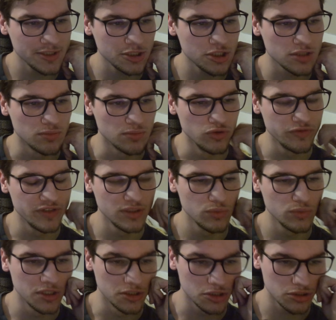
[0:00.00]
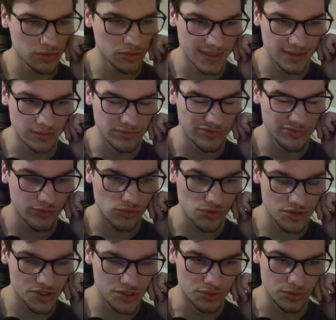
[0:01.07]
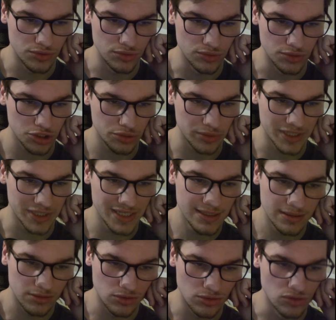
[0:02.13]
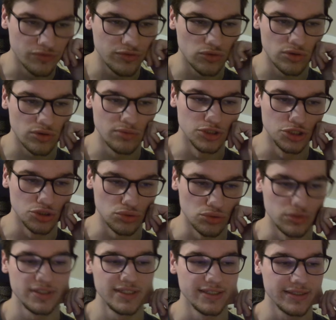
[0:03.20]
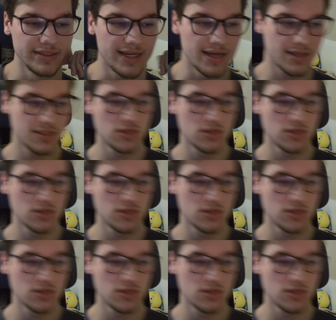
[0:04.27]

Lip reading: I just move in with a thread and force you to trade and go for a majority attack.